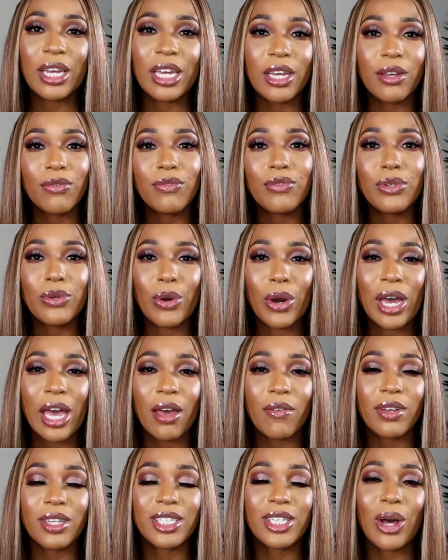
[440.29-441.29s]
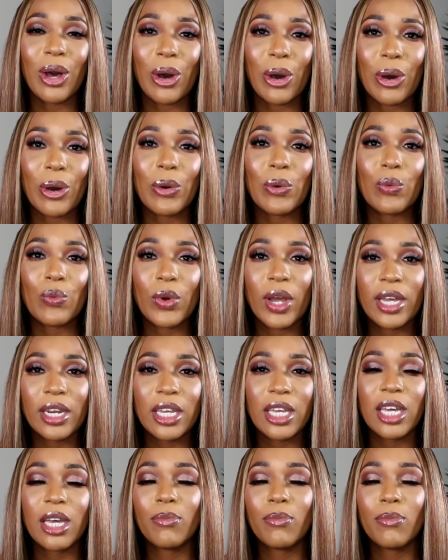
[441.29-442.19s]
if you haven't already,